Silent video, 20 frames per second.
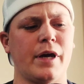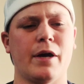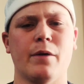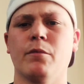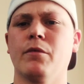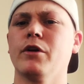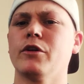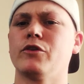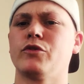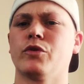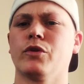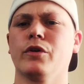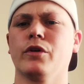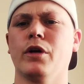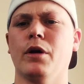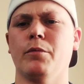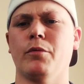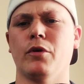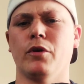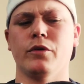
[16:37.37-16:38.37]
I'm going to drill a
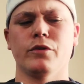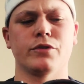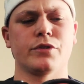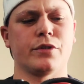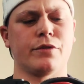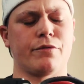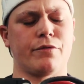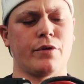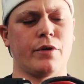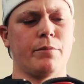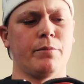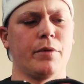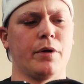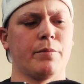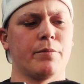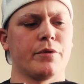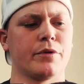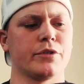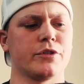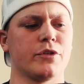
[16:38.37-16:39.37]
couple holes in the front
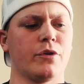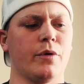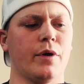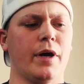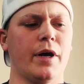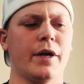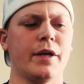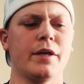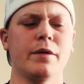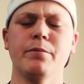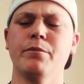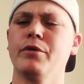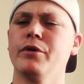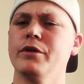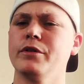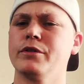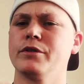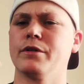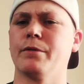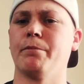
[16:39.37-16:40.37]
bumper so I can
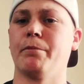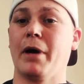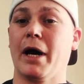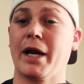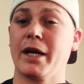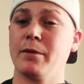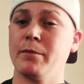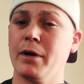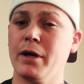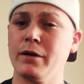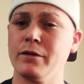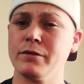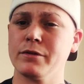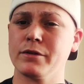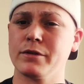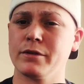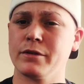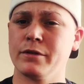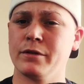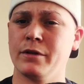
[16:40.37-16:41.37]
put some body
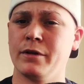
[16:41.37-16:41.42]
mounts